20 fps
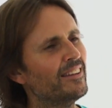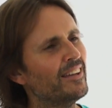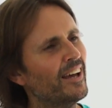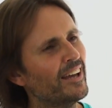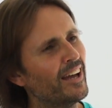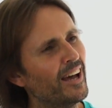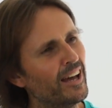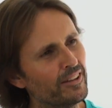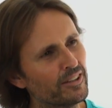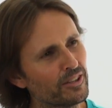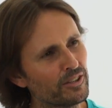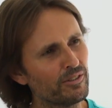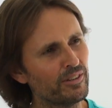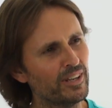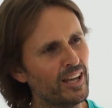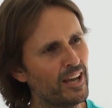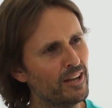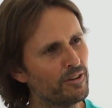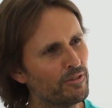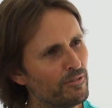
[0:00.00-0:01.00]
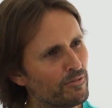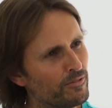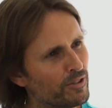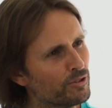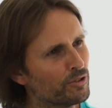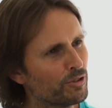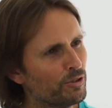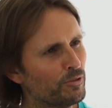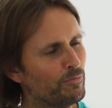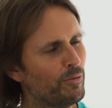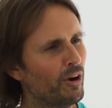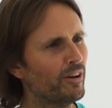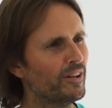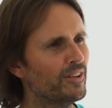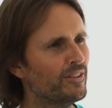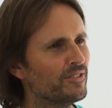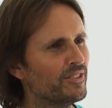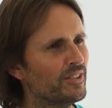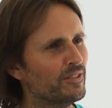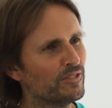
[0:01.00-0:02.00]
They are the creator of the two
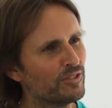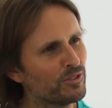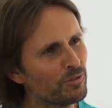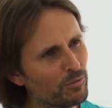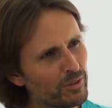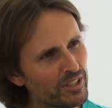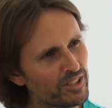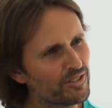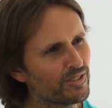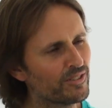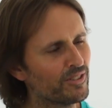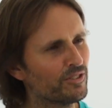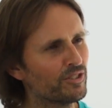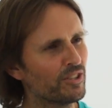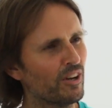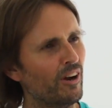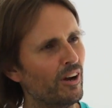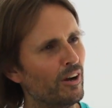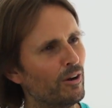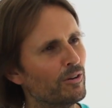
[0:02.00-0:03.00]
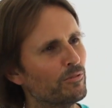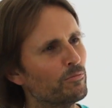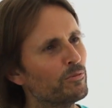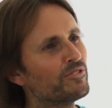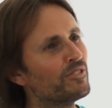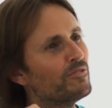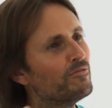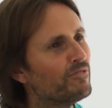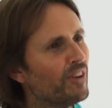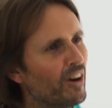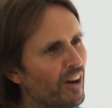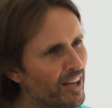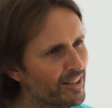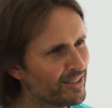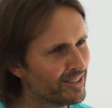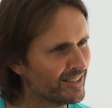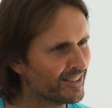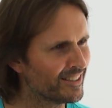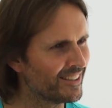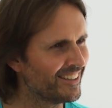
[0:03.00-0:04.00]
bodies into which the child was
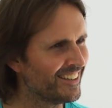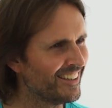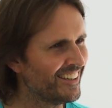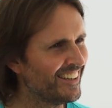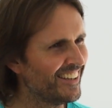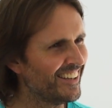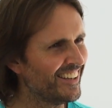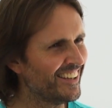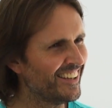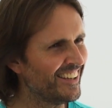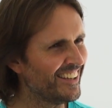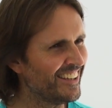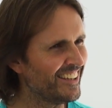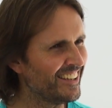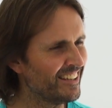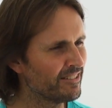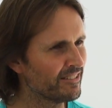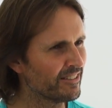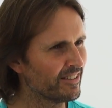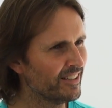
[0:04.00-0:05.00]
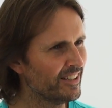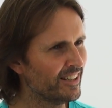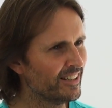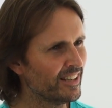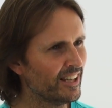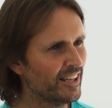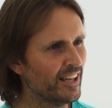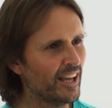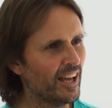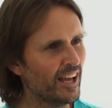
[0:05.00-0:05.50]
invited, right?